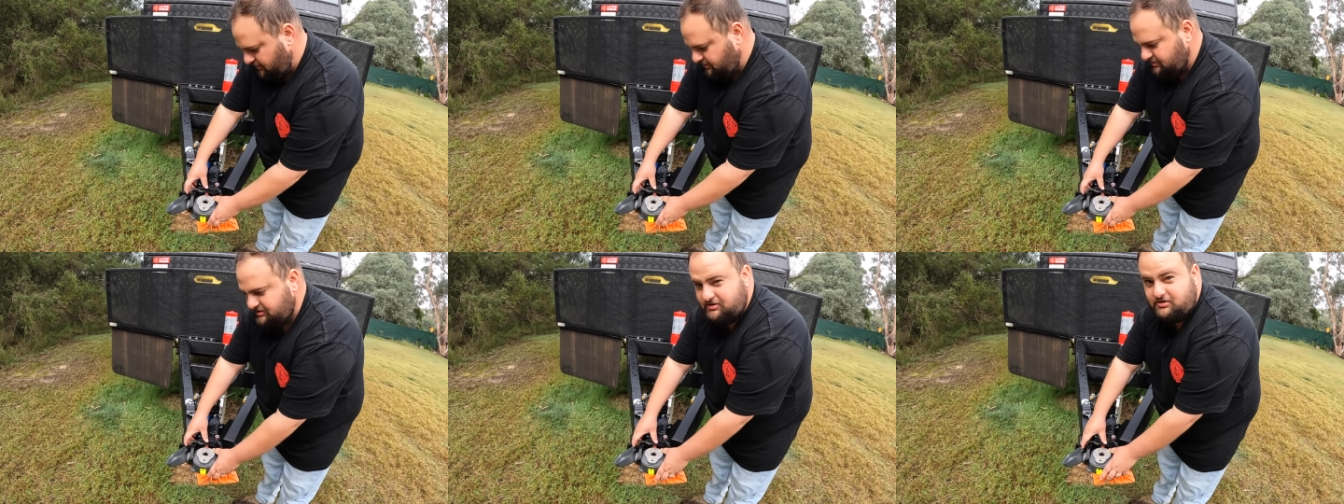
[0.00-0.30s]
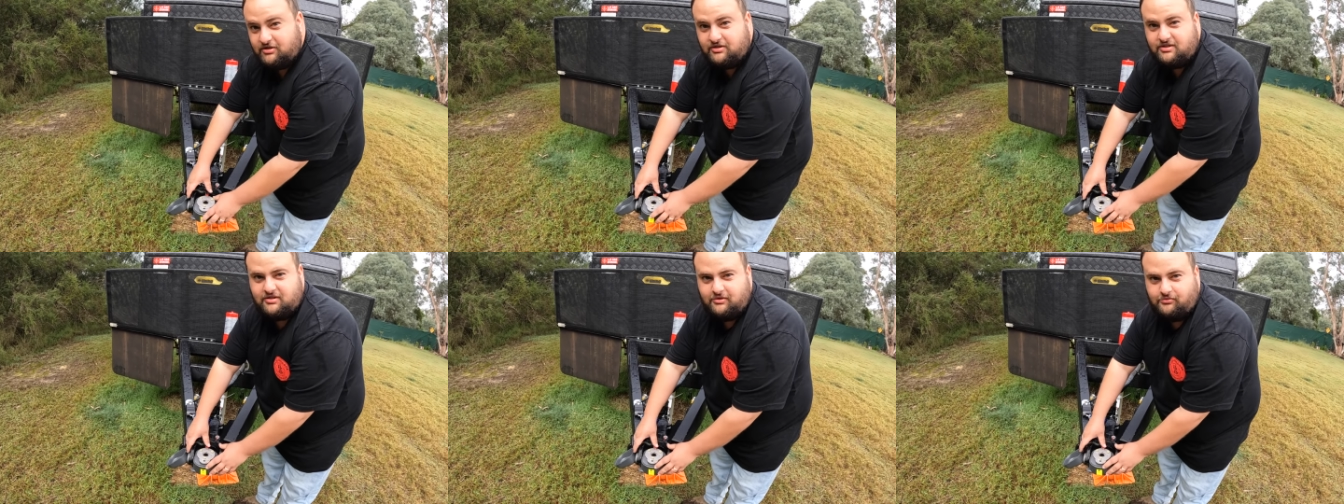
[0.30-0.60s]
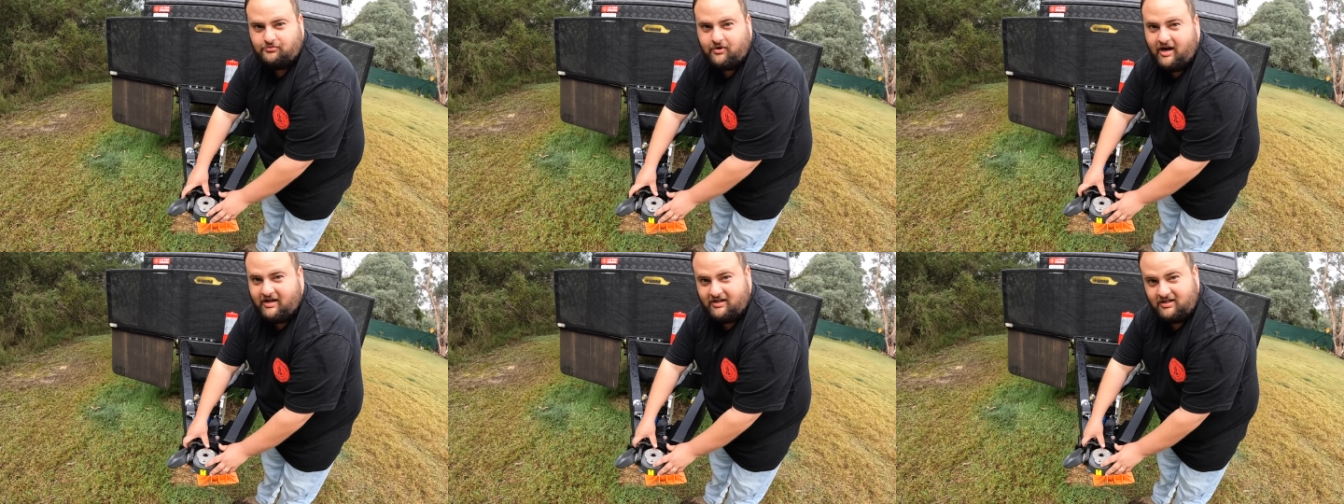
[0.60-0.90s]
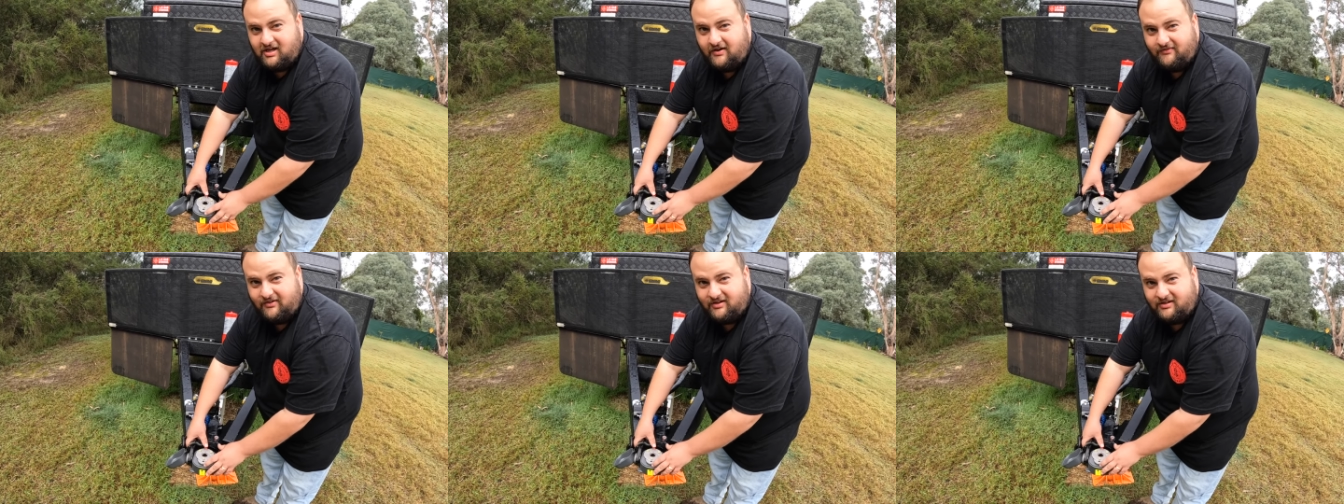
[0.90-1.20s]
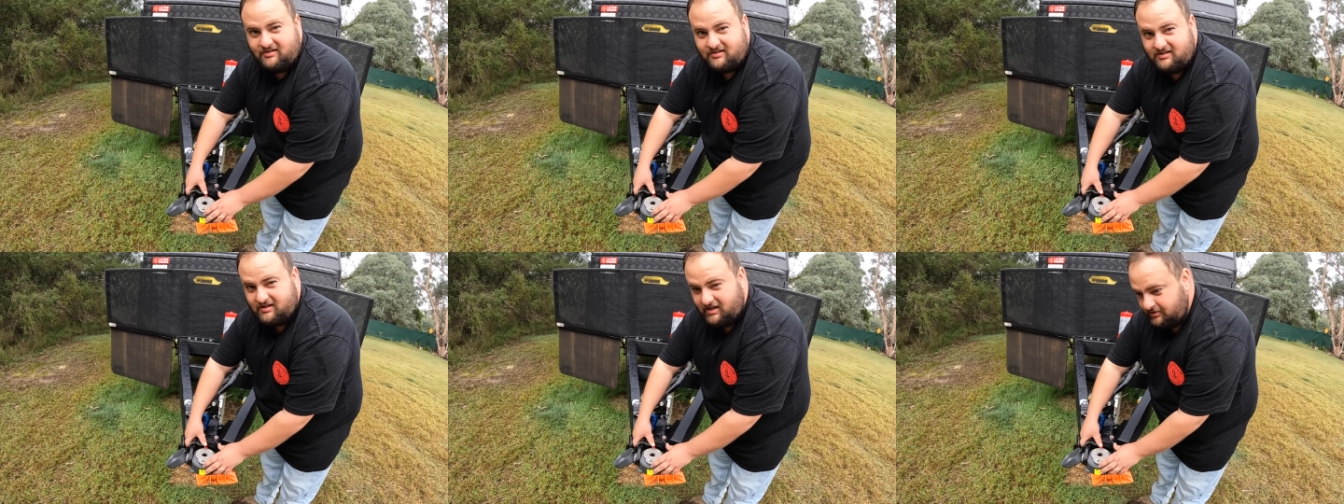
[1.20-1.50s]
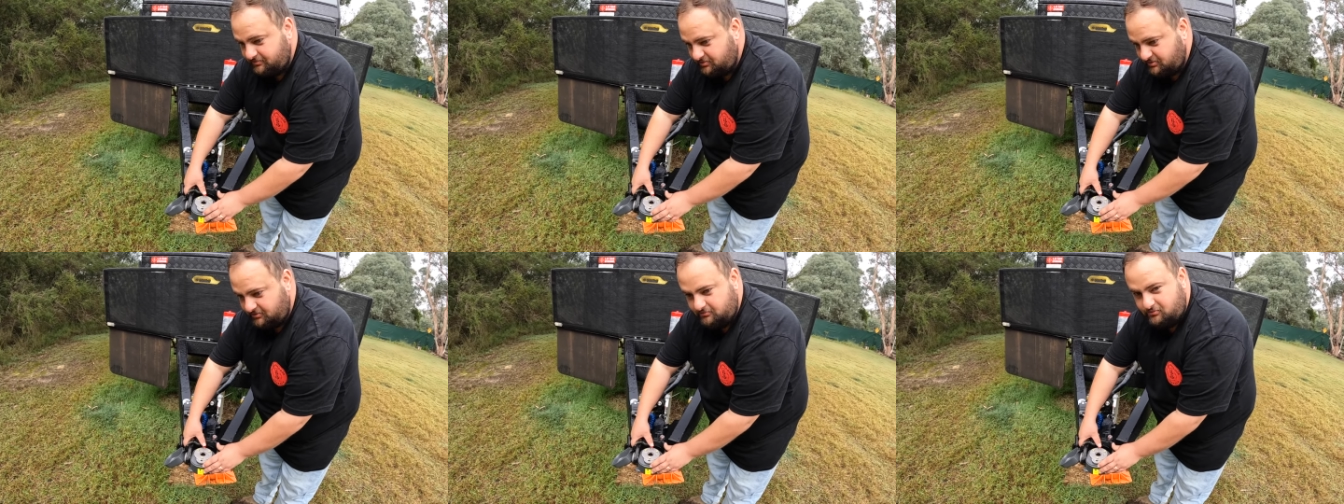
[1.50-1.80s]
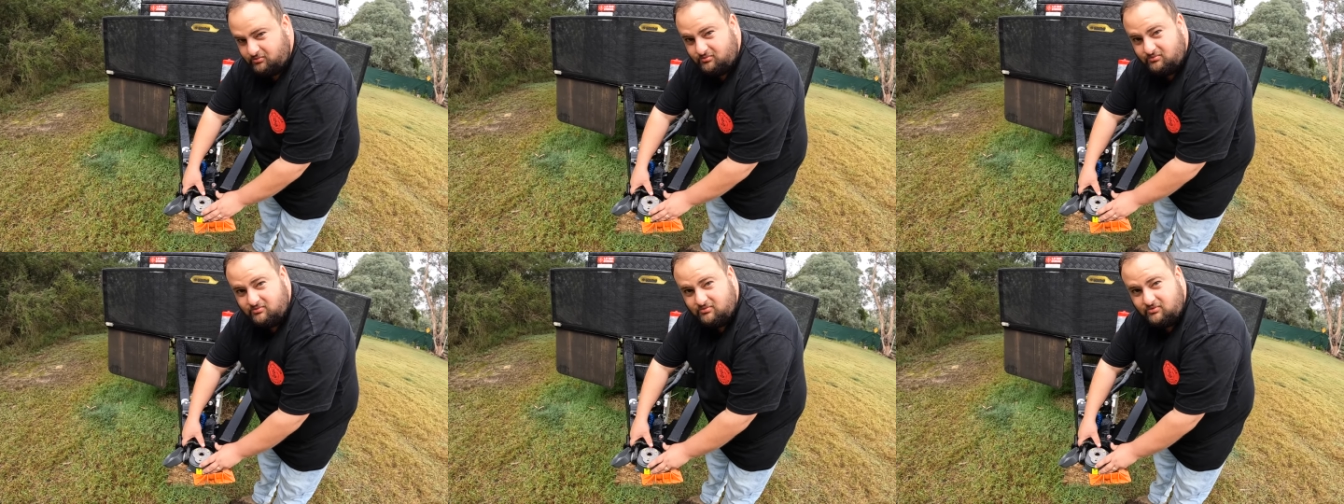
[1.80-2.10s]
It's just a rain cover, keep it
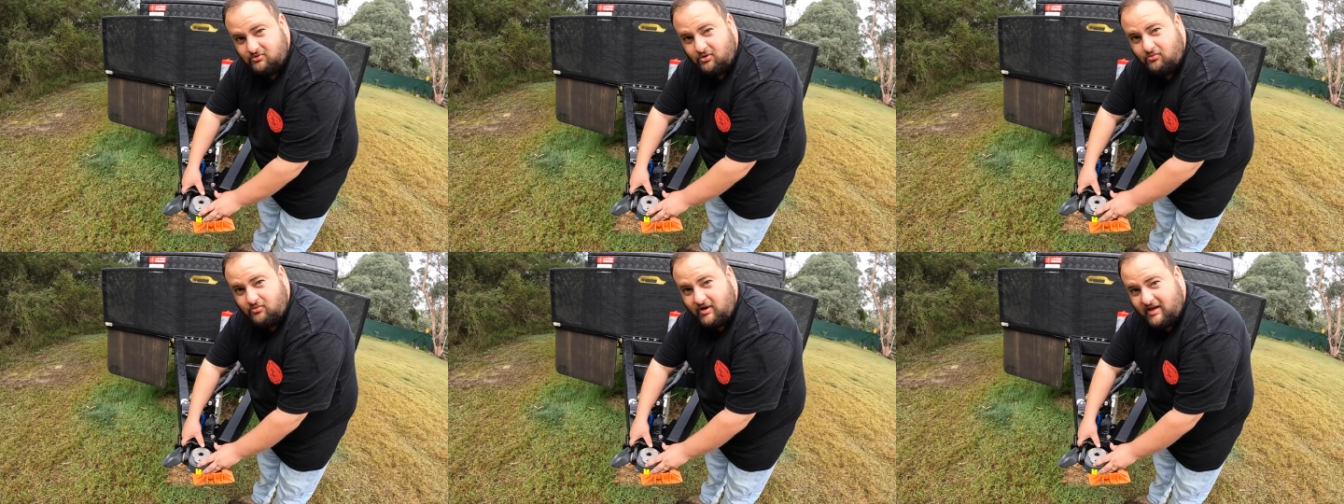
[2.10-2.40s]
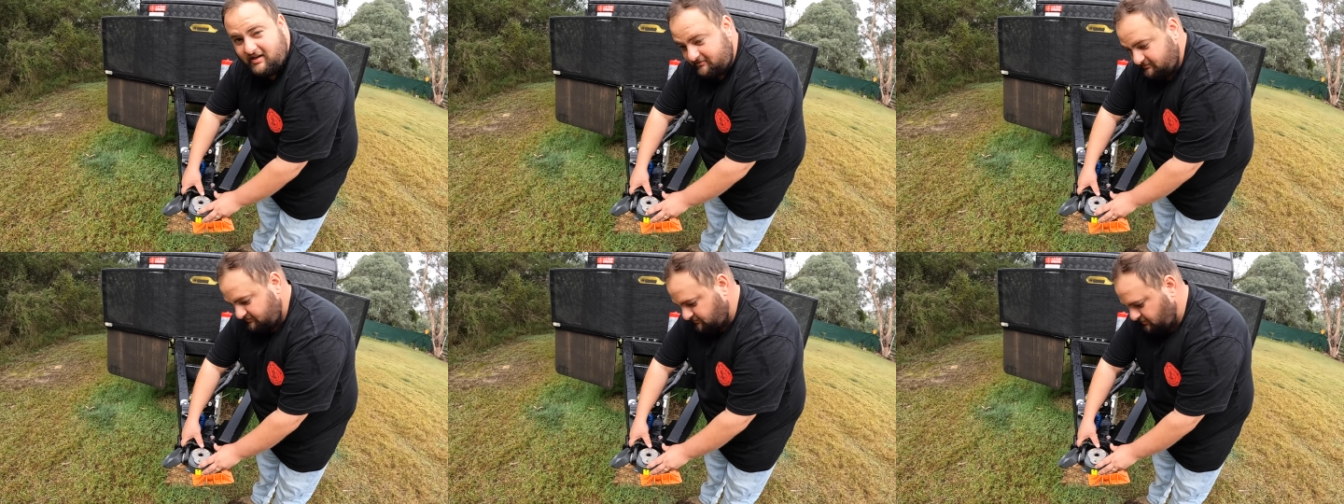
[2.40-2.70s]
not wet.